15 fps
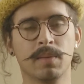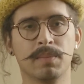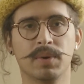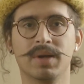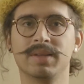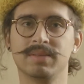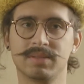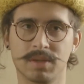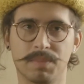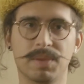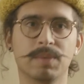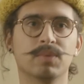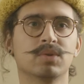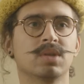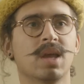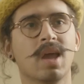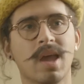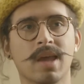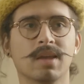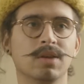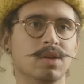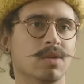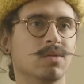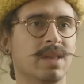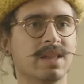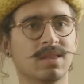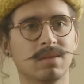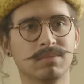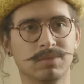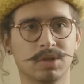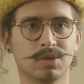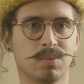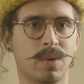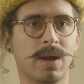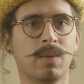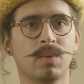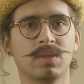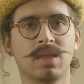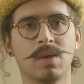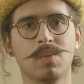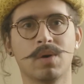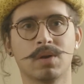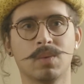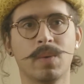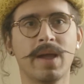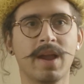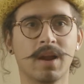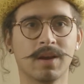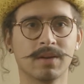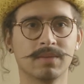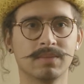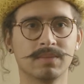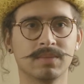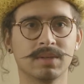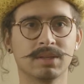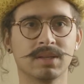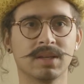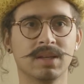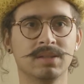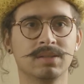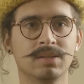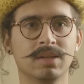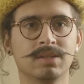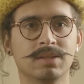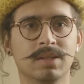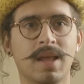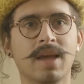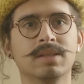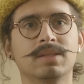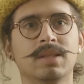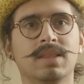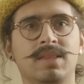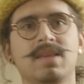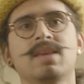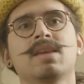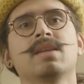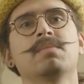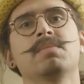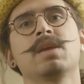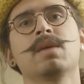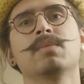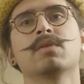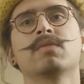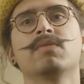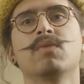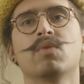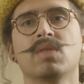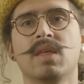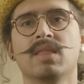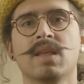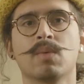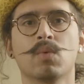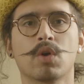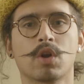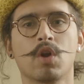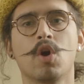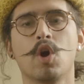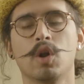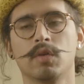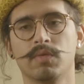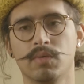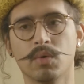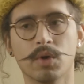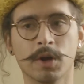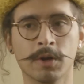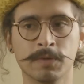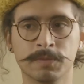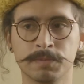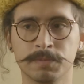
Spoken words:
But some people say, hey, you know, let them just wear what they want to wear. It's nice that they can be able to afford that. They worked hard for it.